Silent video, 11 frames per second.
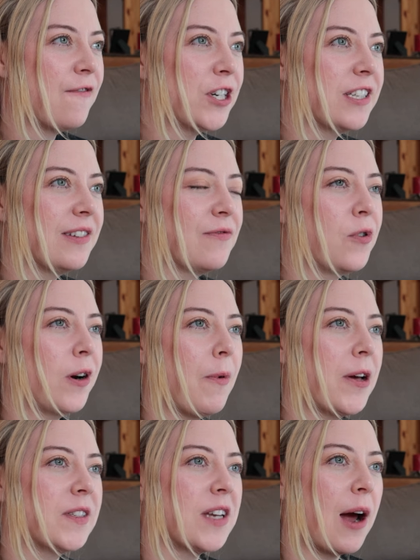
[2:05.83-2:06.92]
First and
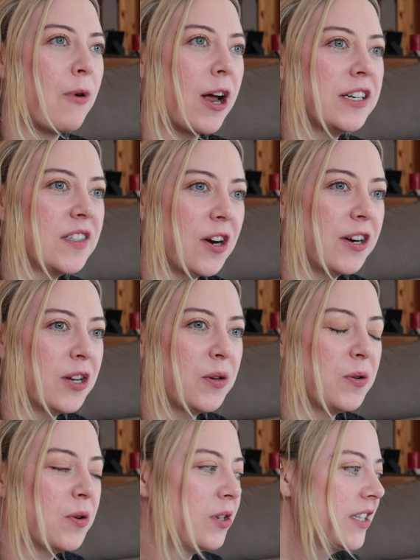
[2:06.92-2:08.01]
foremost, I want to start a
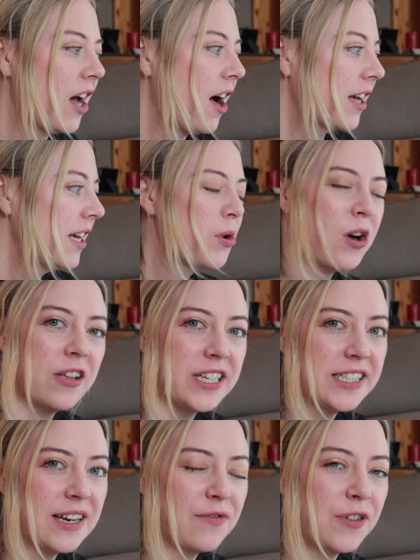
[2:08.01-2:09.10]
Google Doc, put all
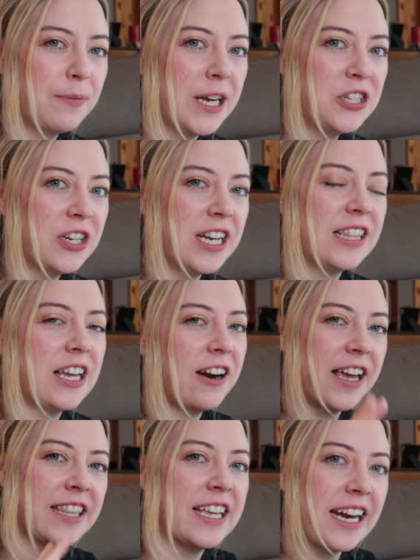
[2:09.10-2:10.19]
this information in there,
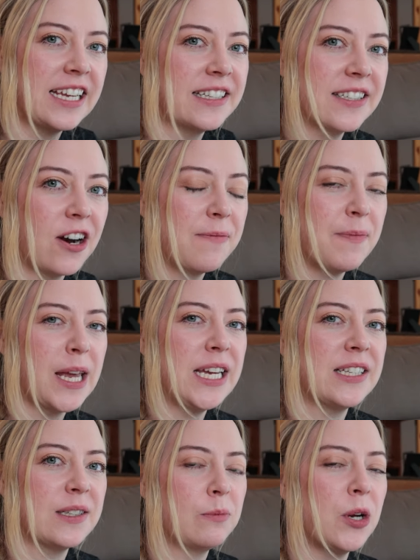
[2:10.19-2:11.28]
and then I can start
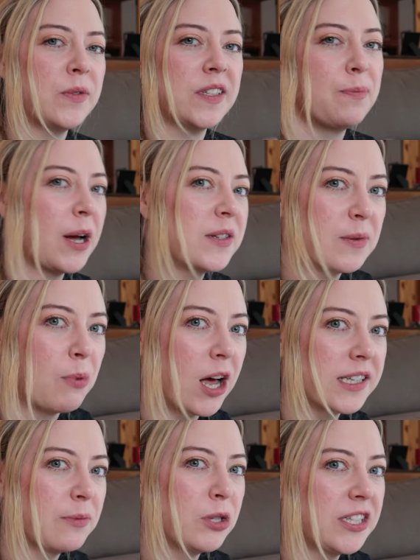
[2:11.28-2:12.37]
making some notes about some
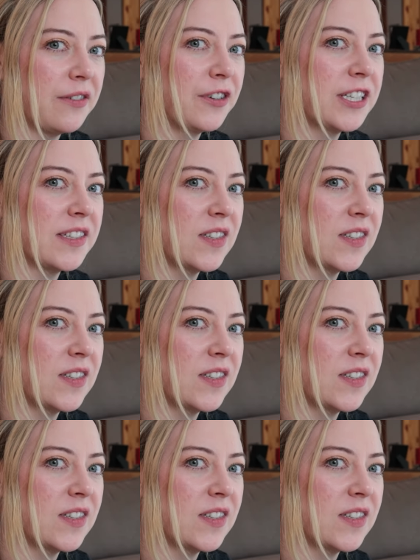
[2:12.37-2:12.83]
possible different